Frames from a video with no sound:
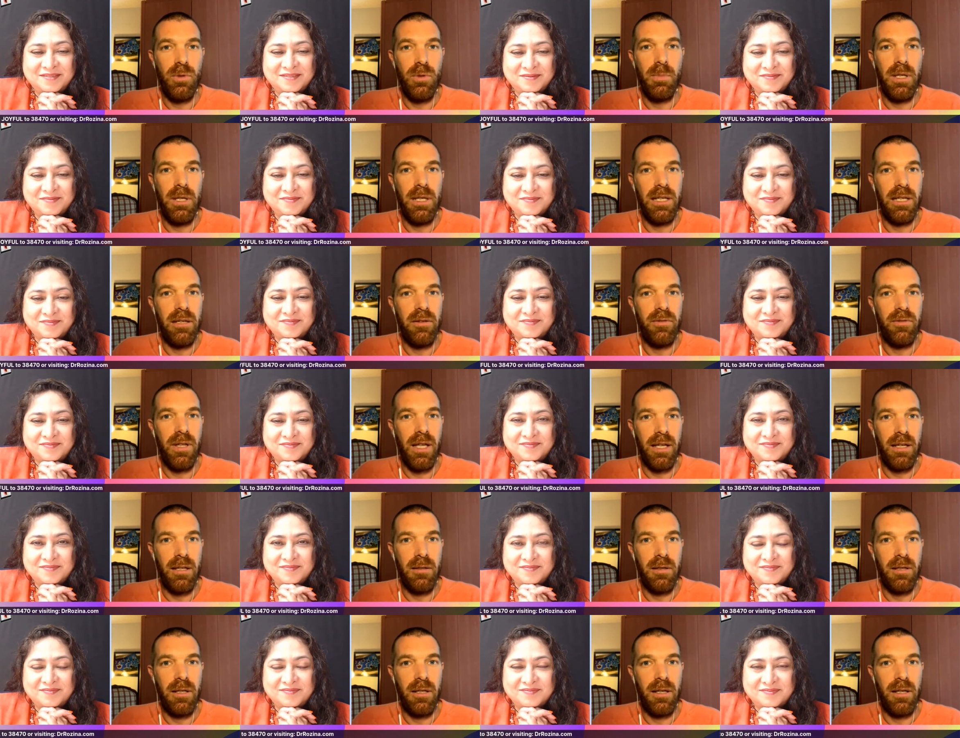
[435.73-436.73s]
Speaker 1: believe
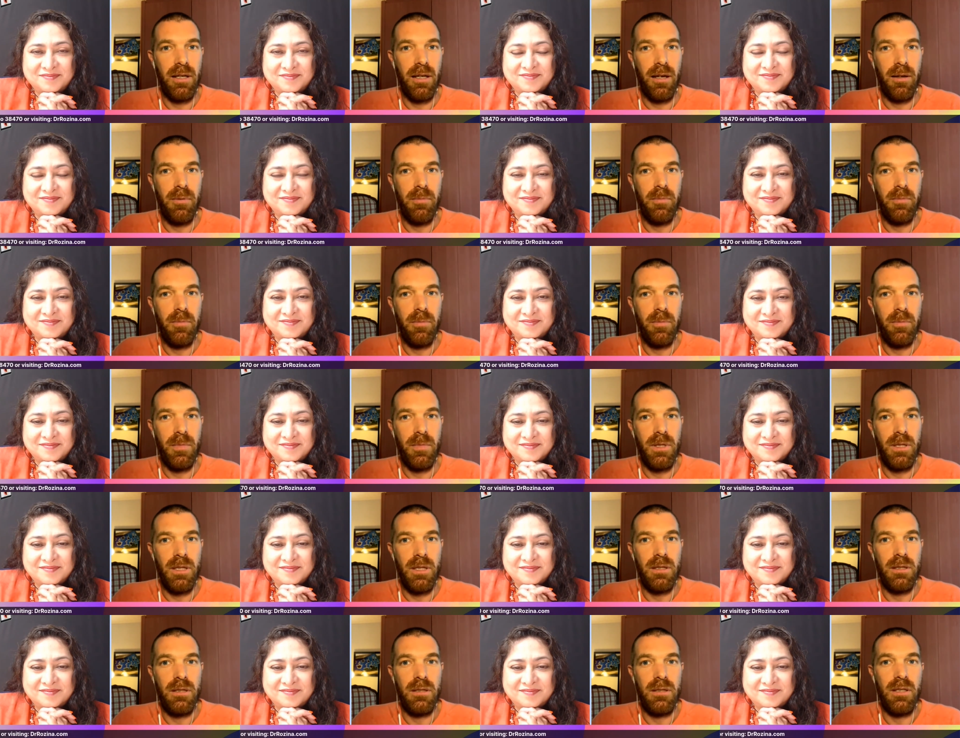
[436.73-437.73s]
that um,
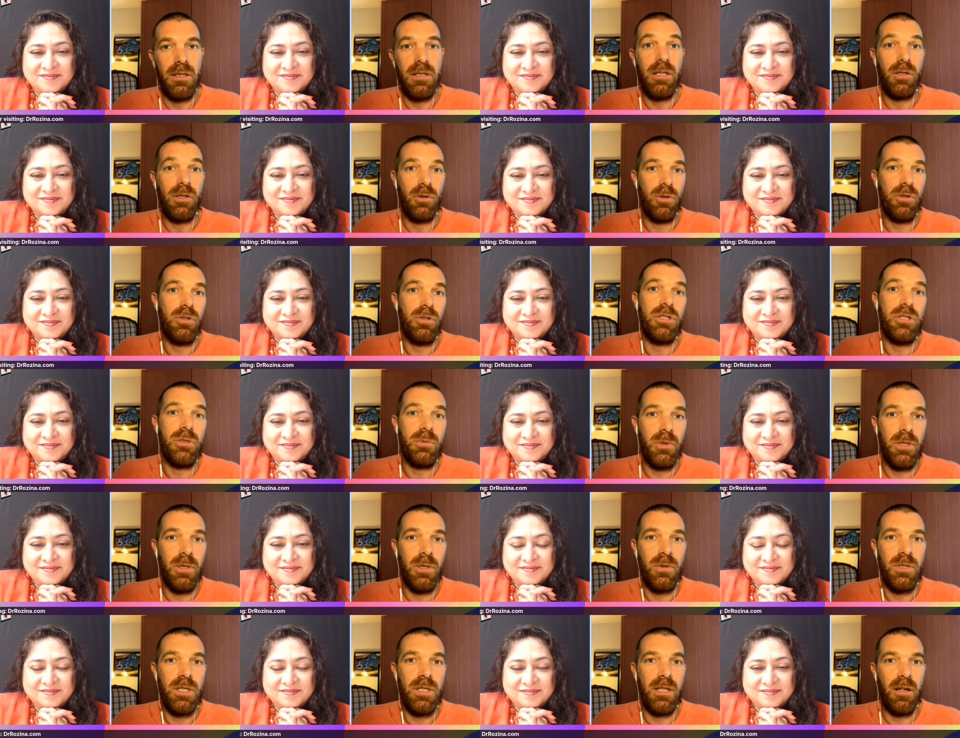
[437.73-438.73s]
the technologies we're
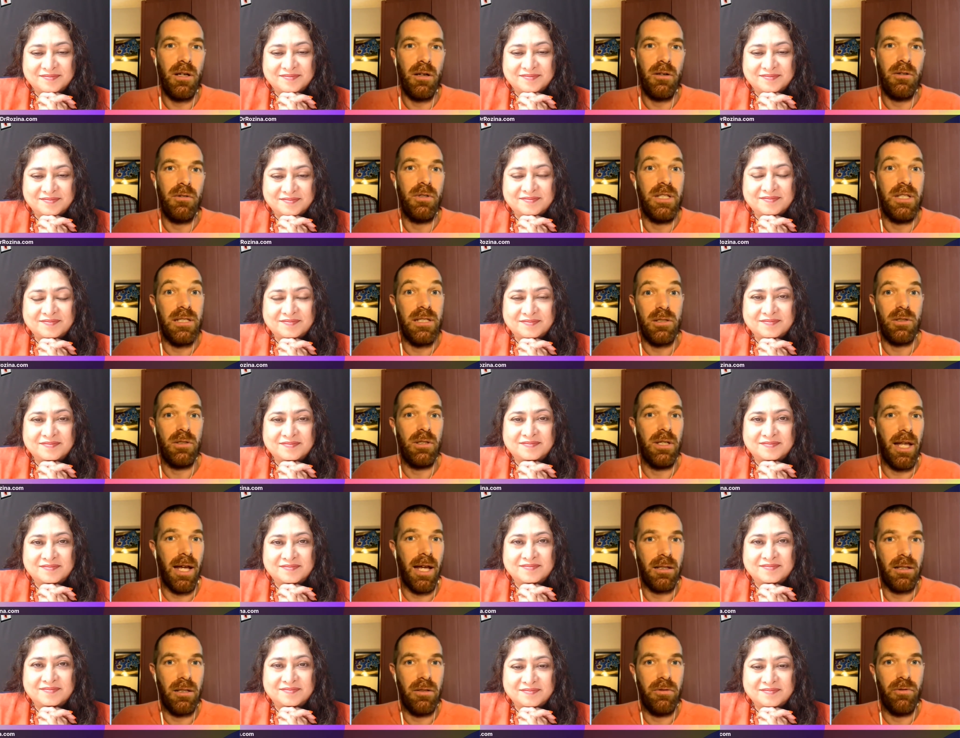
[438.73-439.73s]
using are
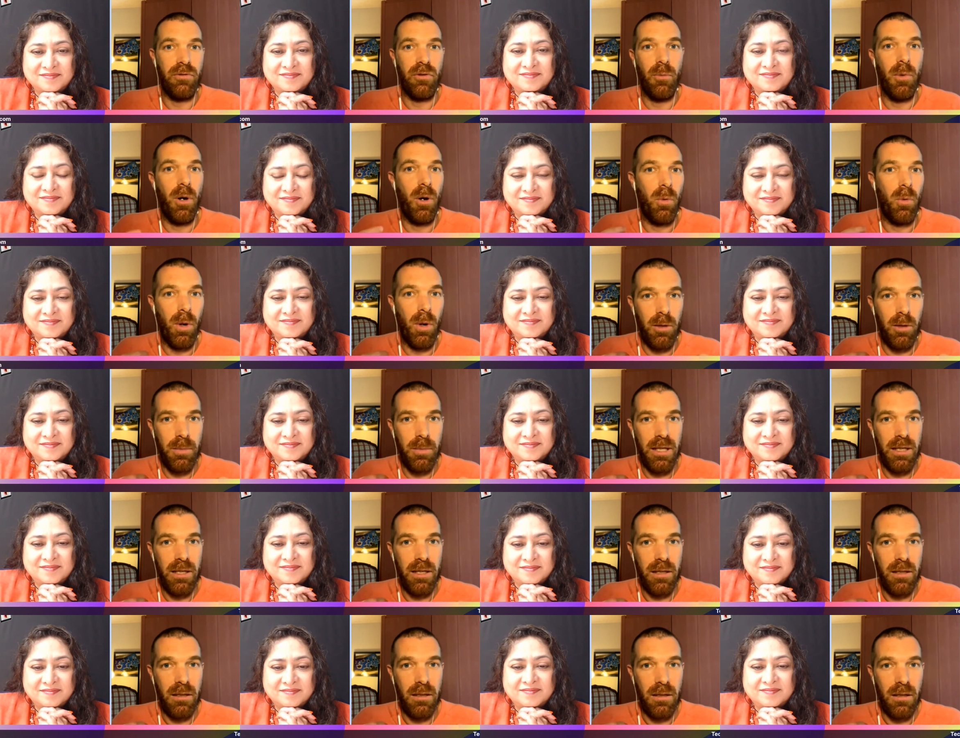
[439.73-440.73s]
disconnected from our
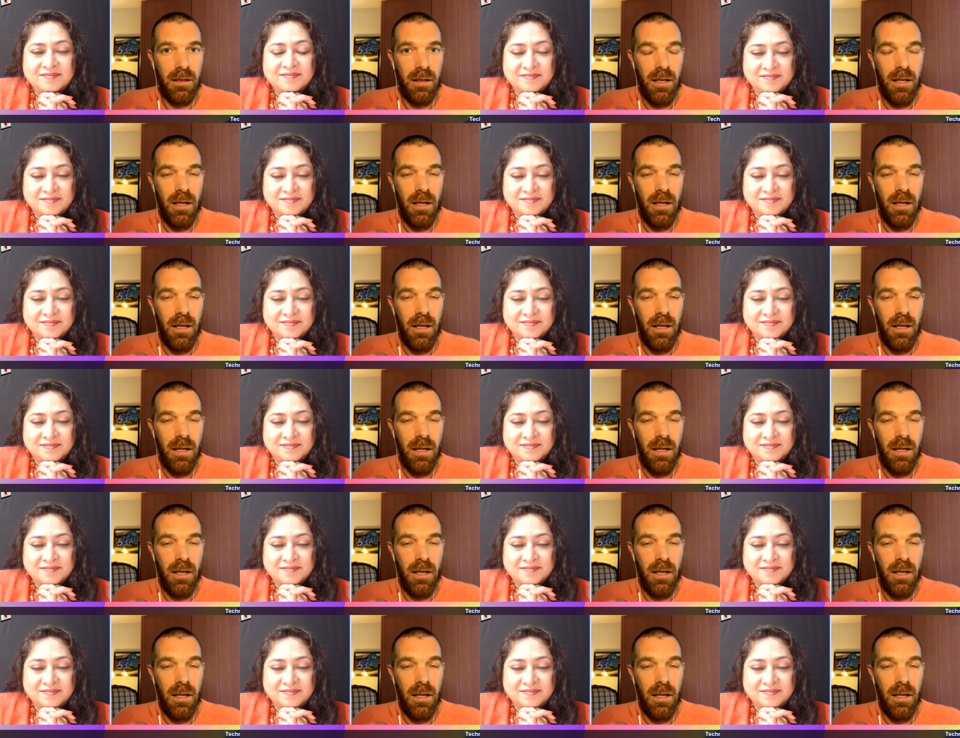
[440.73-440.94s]
well-being.